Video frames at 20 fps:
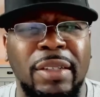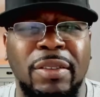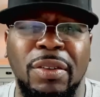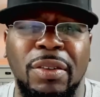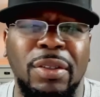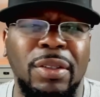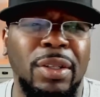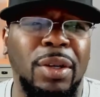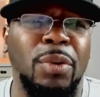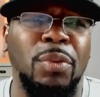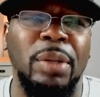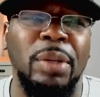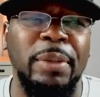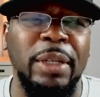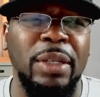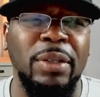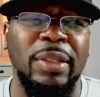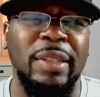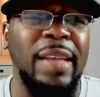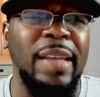So you know,
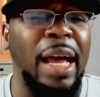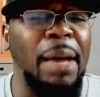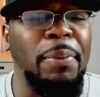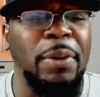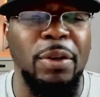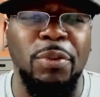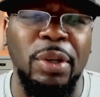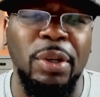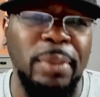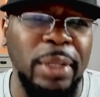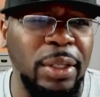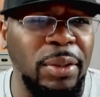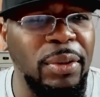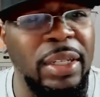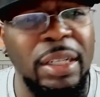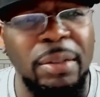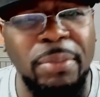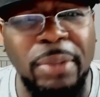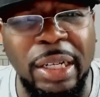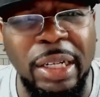the topic of women gonna
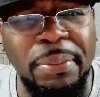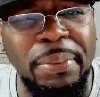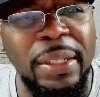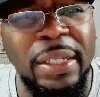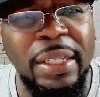come up